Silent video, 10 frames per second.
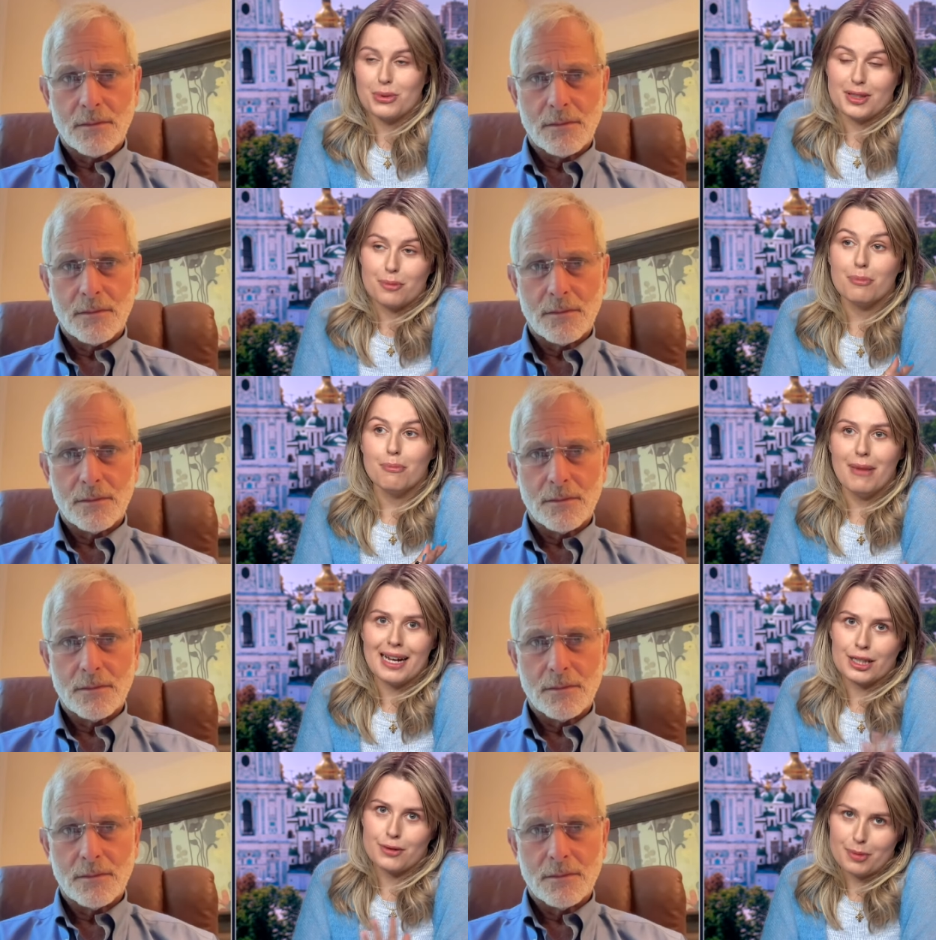Speaker 1: Well, the
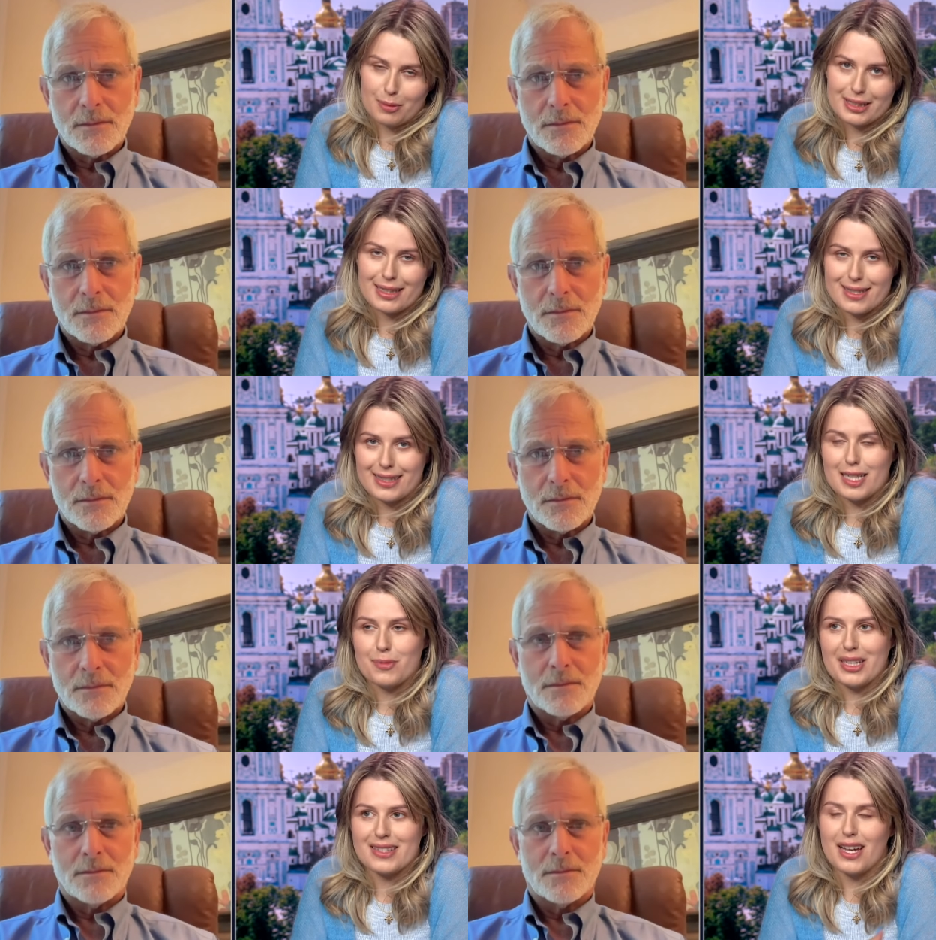MAGA Republicans, I
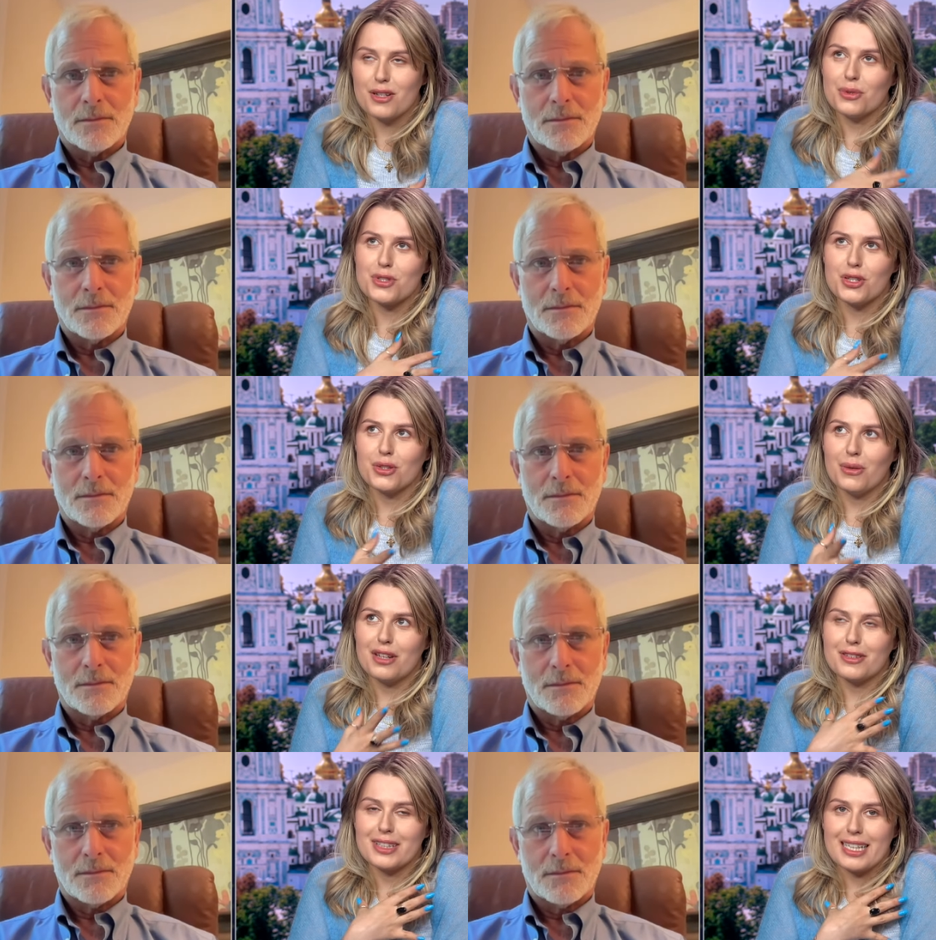guess, because I don't want to, you know,
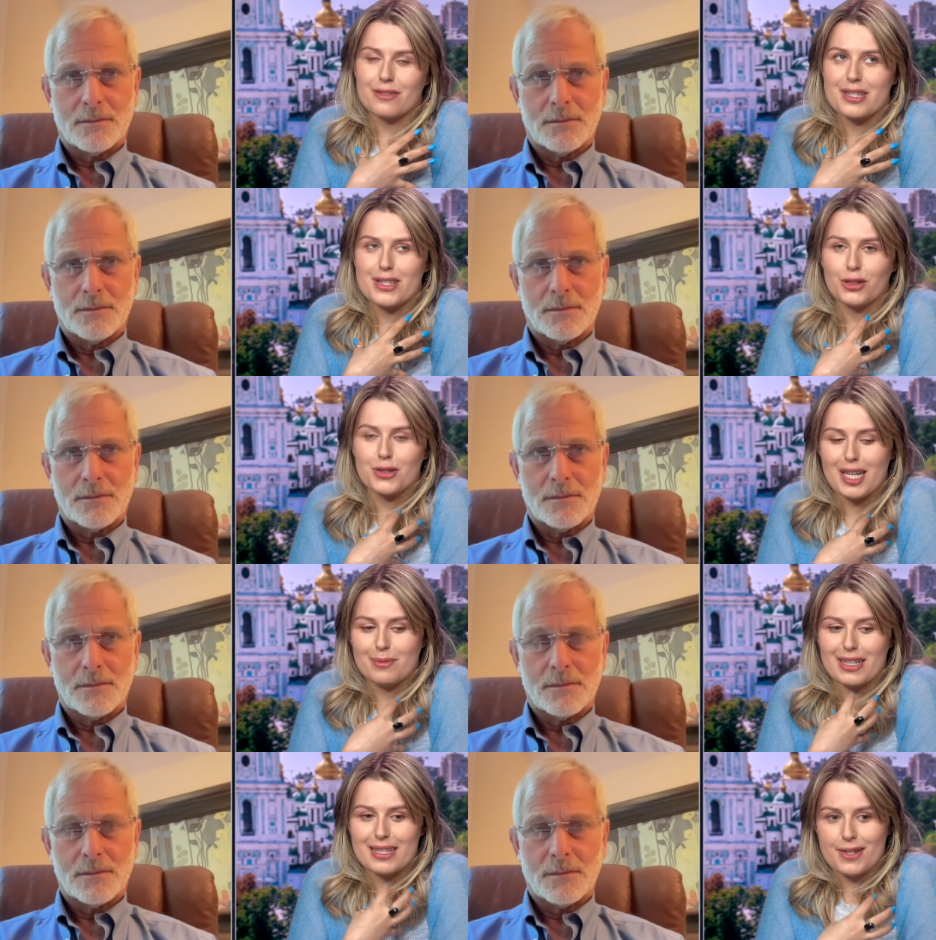I feel like every single
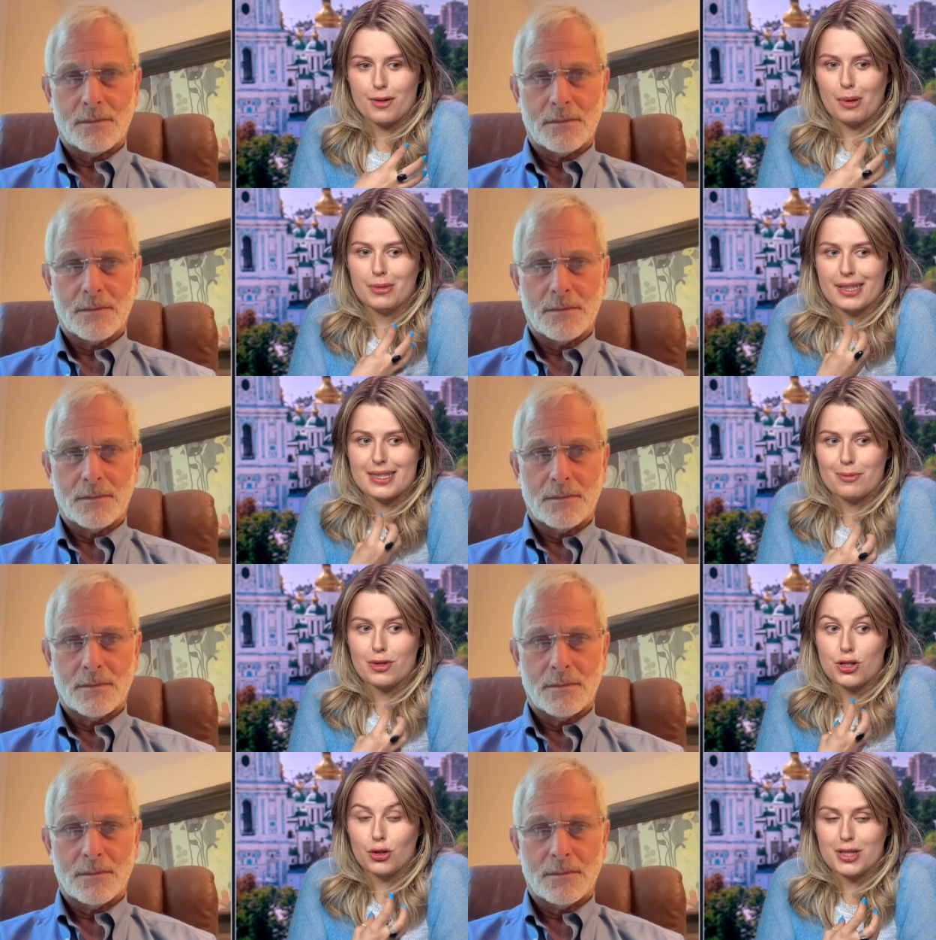time that I say Republicans, I'm
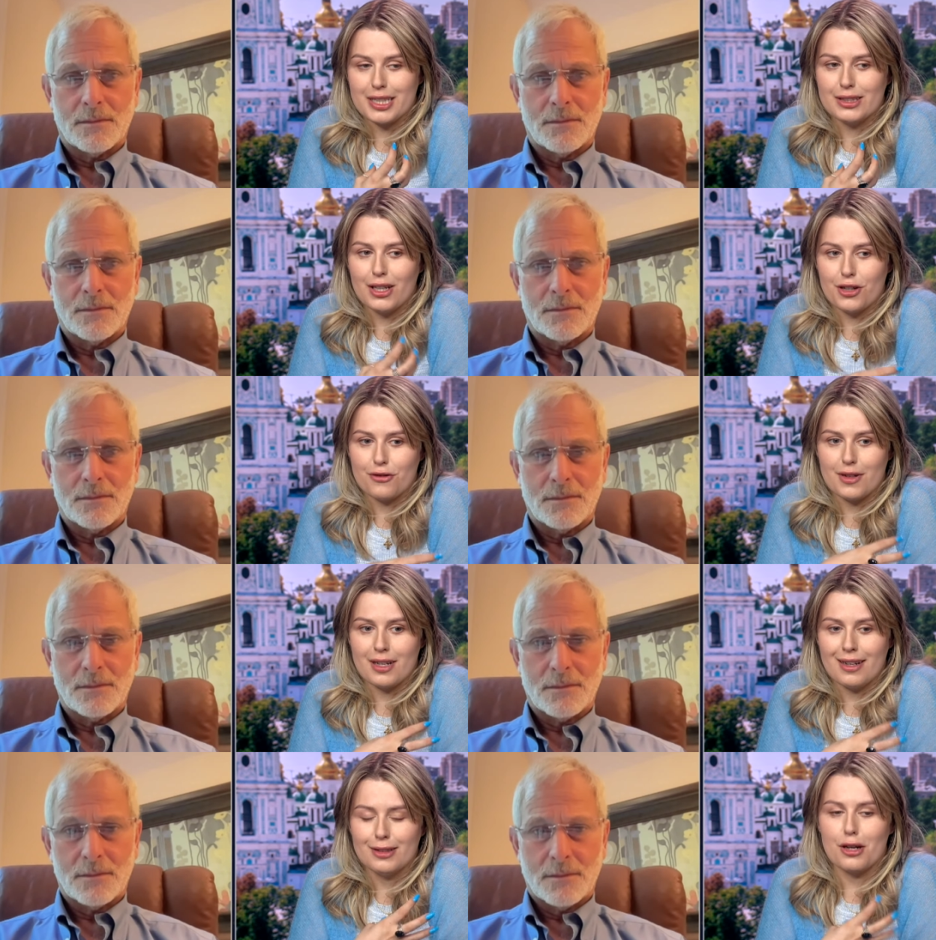insulting a lot of
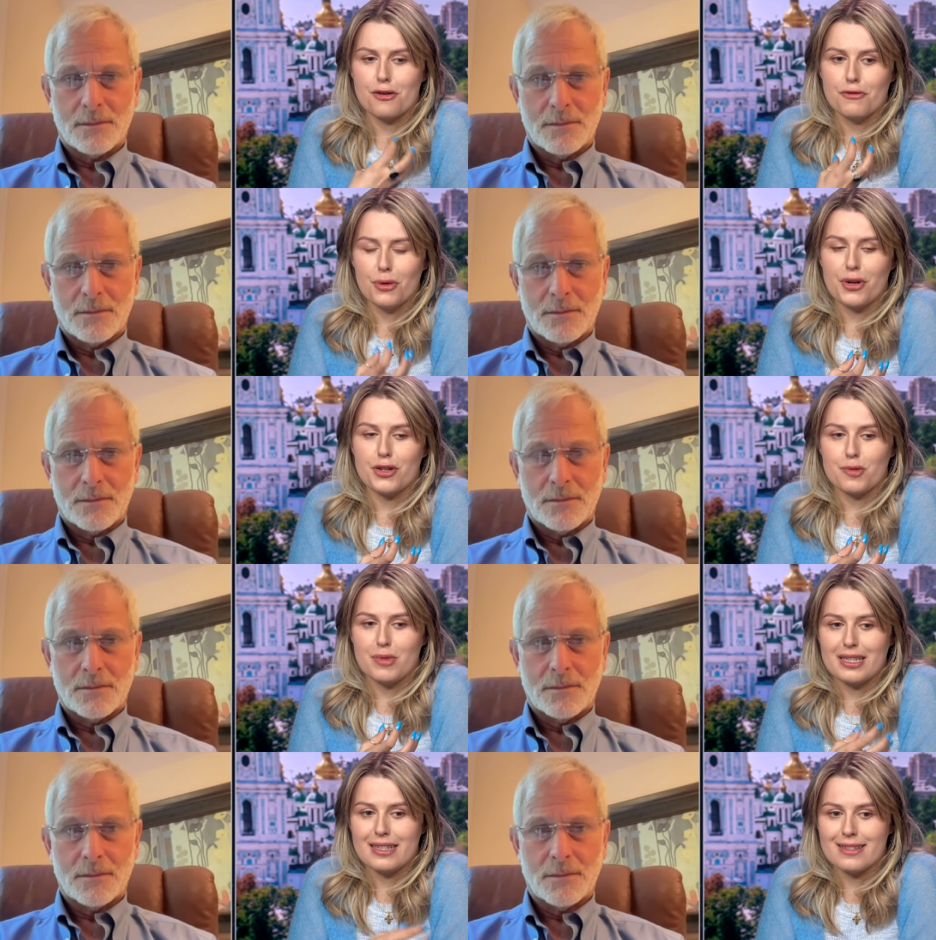uh, a lot of voters
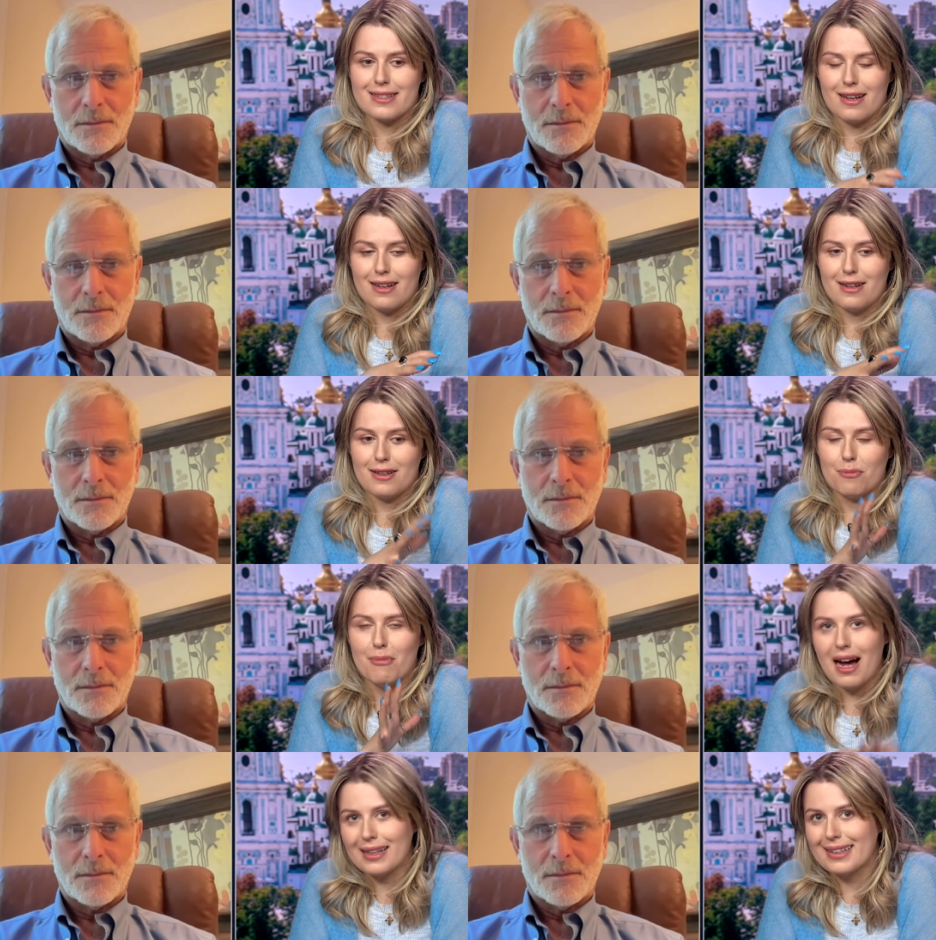because uh,
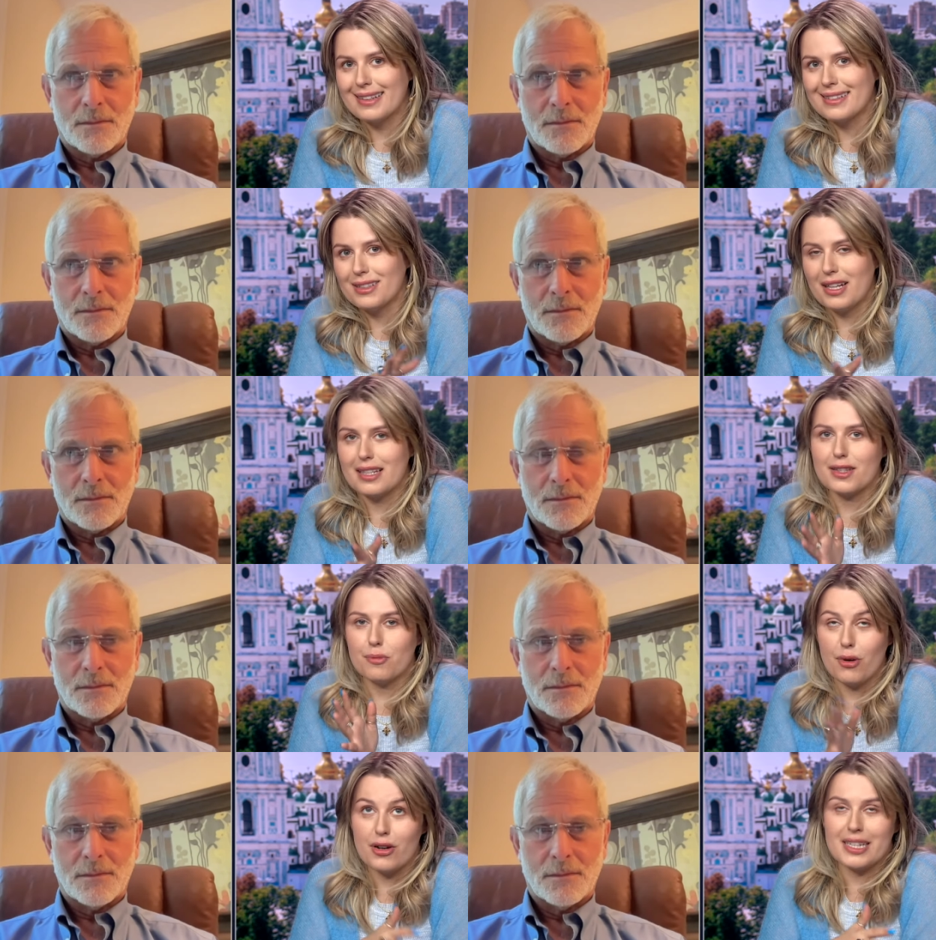MAGA and
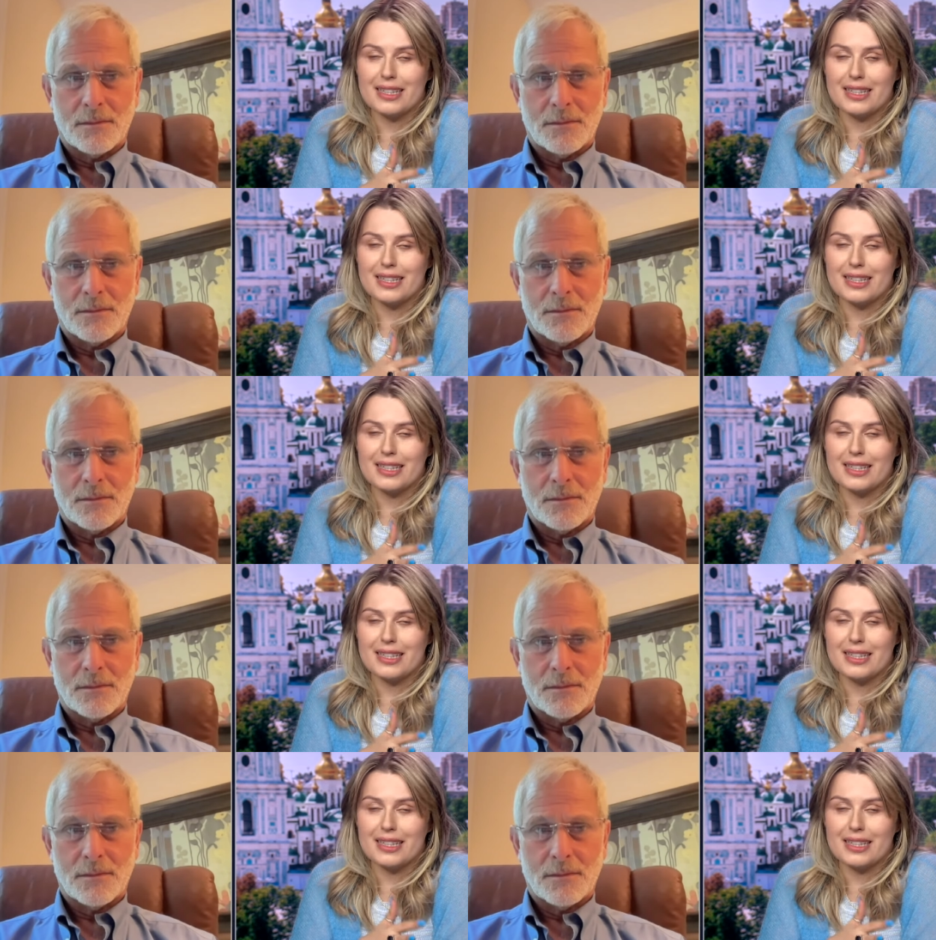the party